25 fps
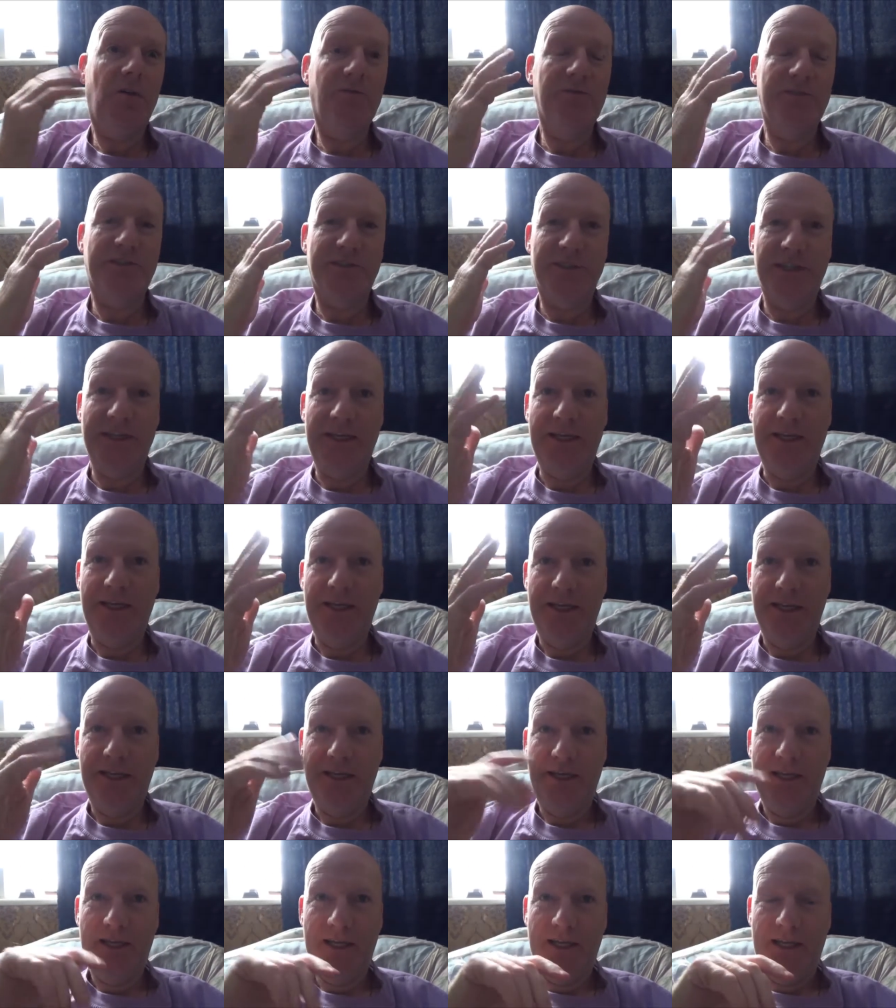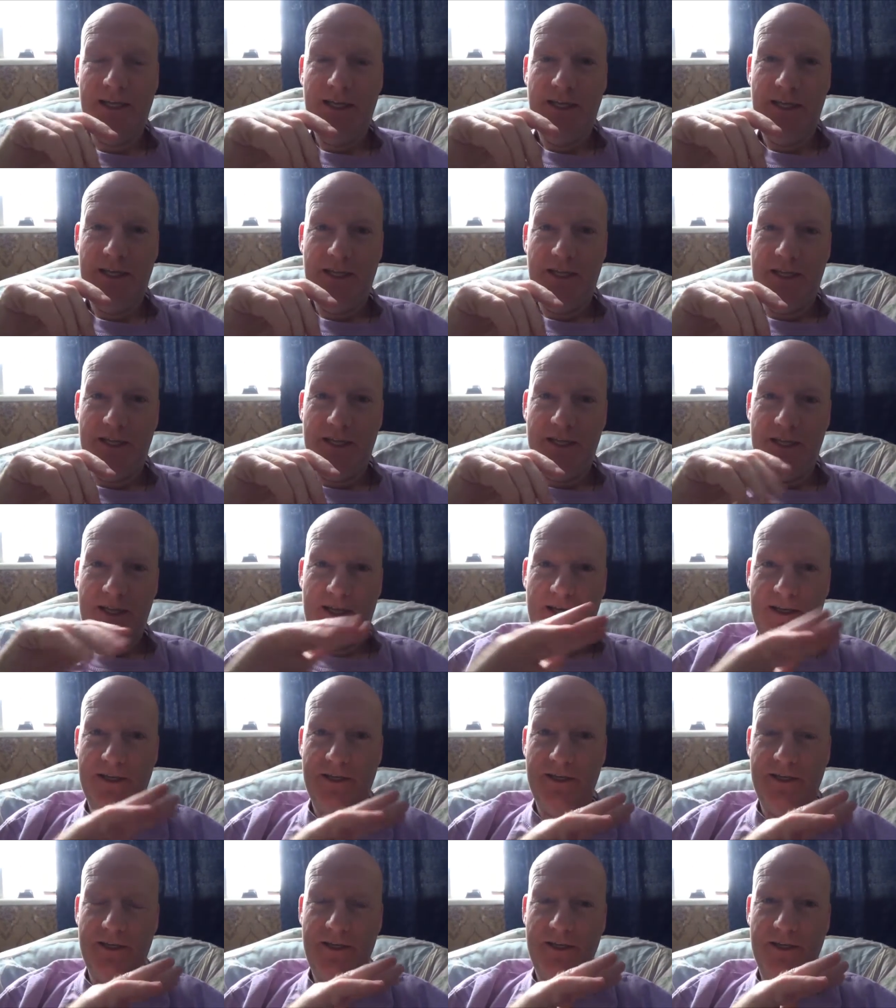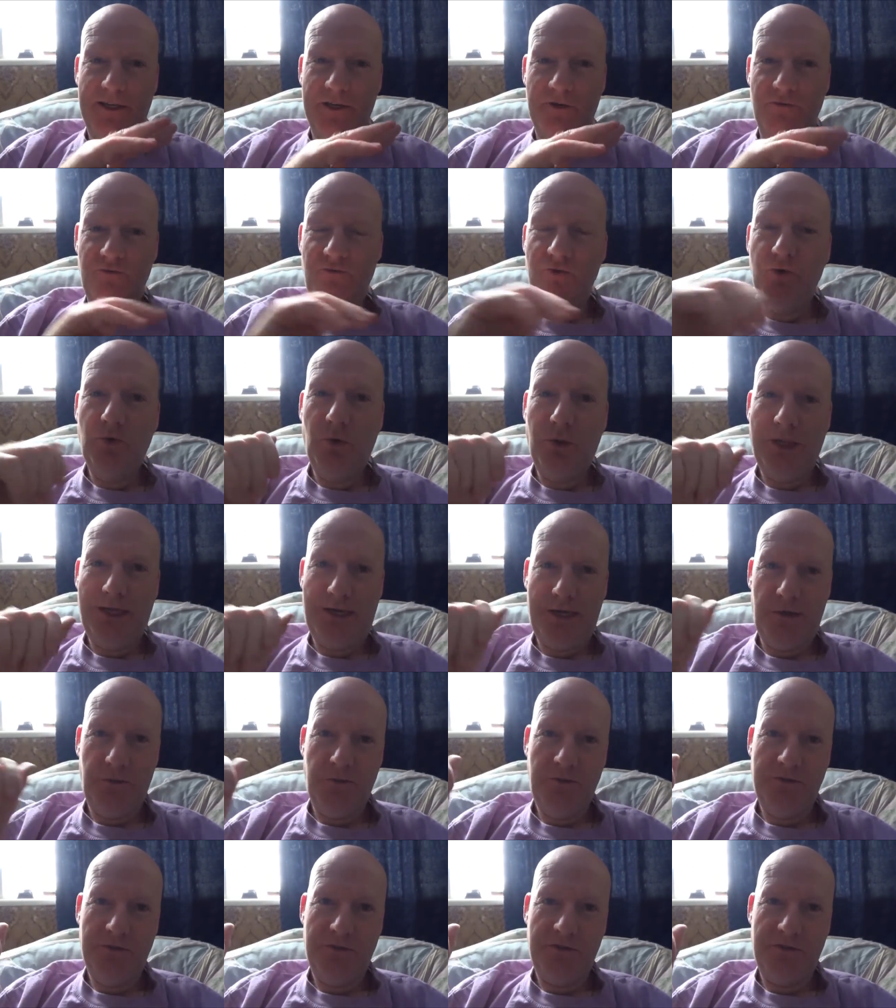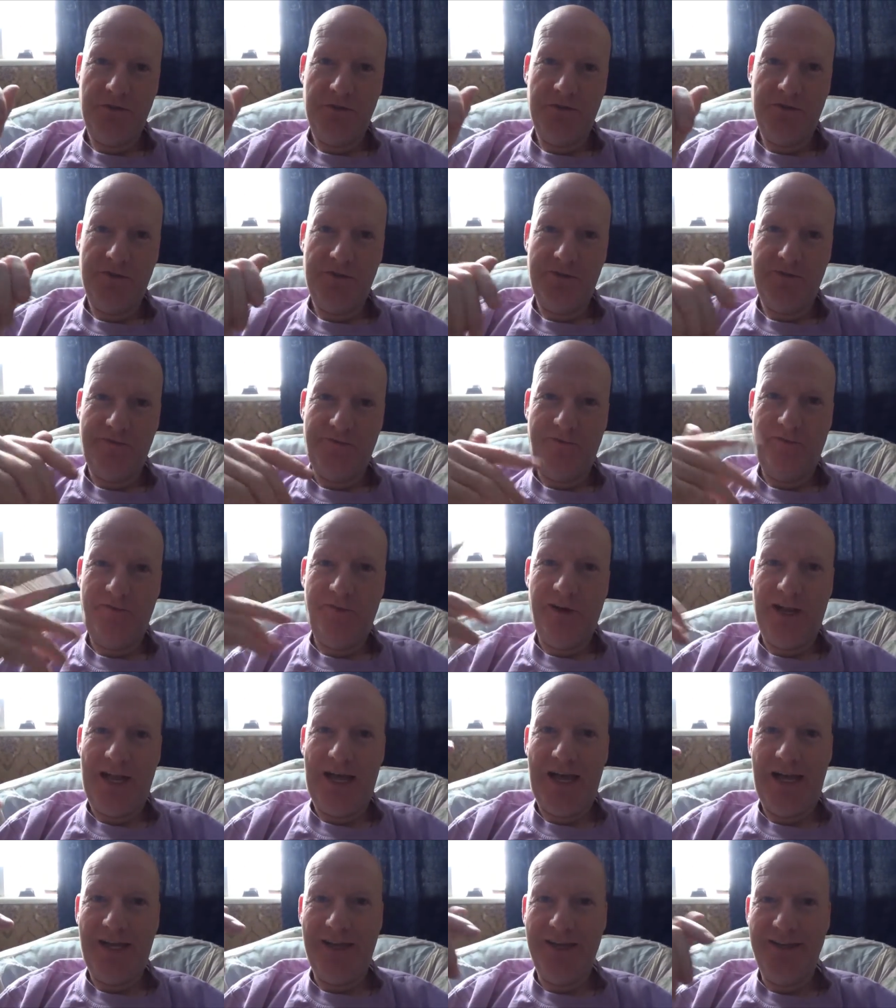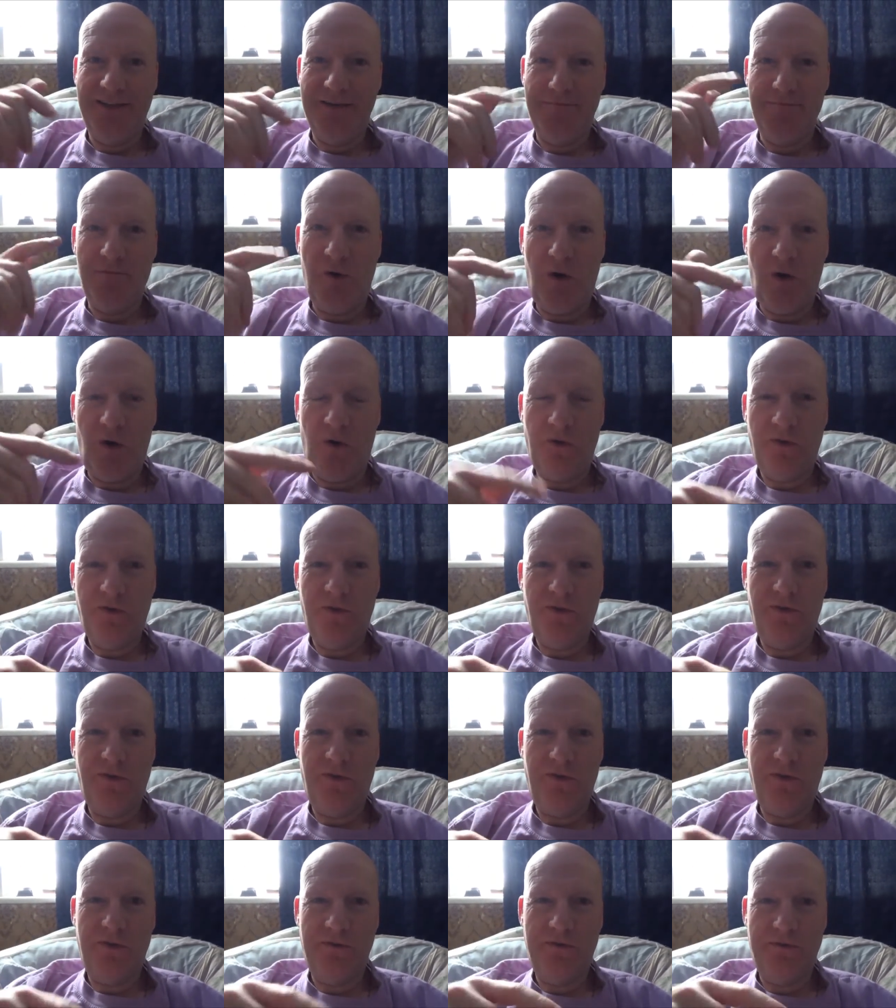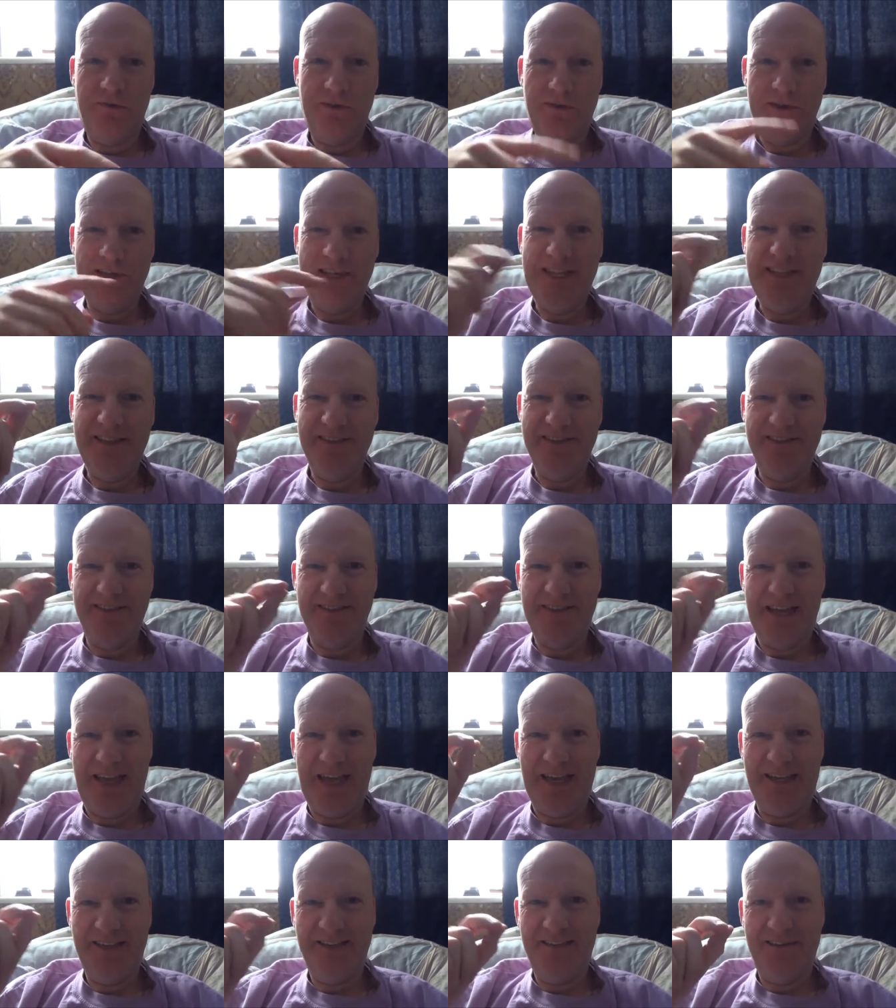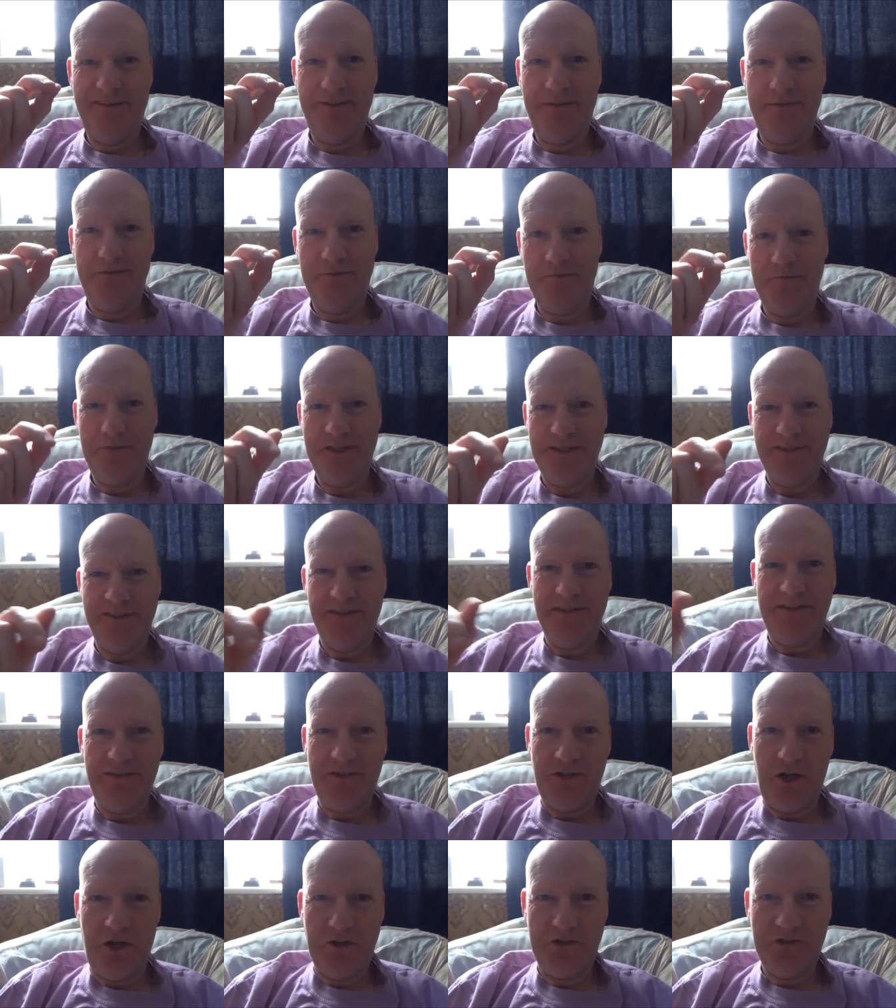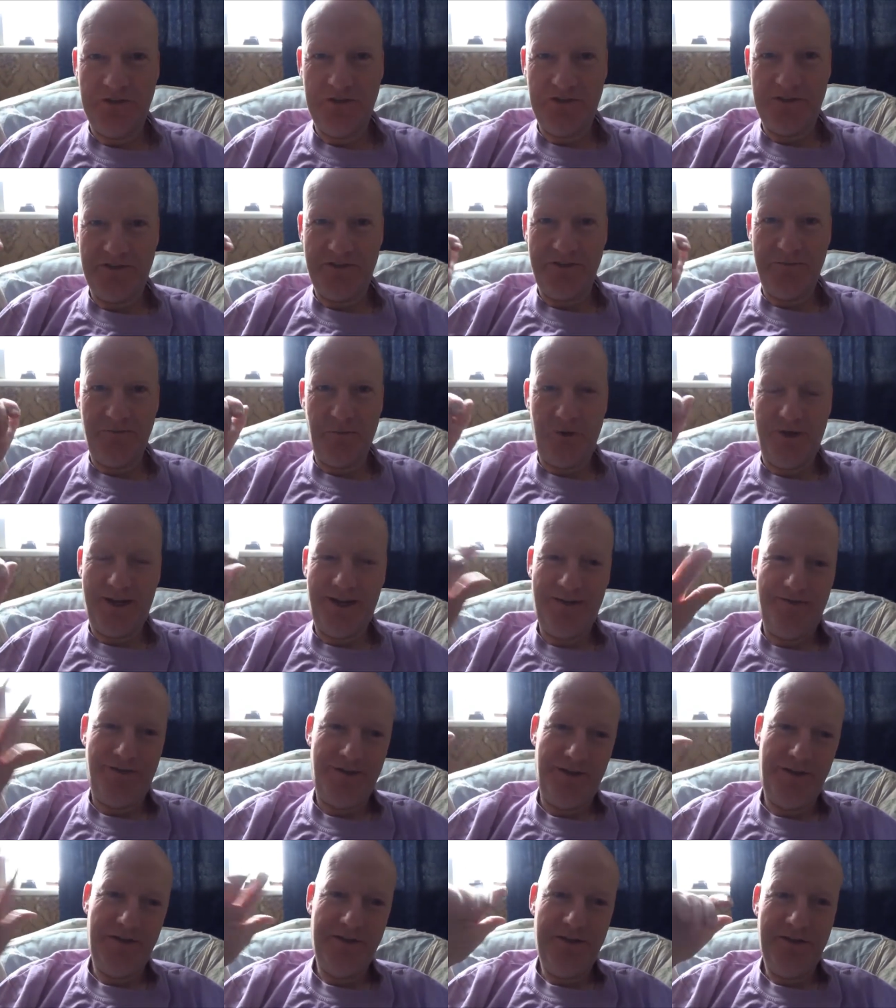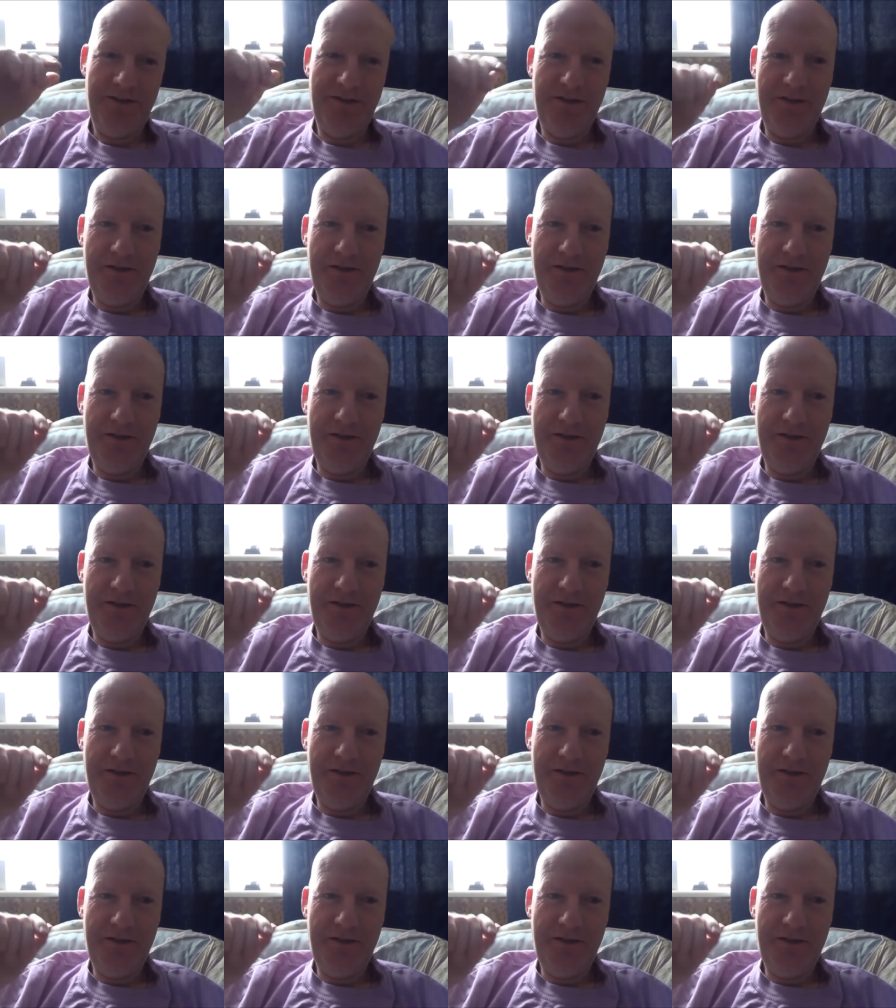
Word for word: obviously, you can rule out a fly, a moth, an insect, and a piece of dust, and whatever.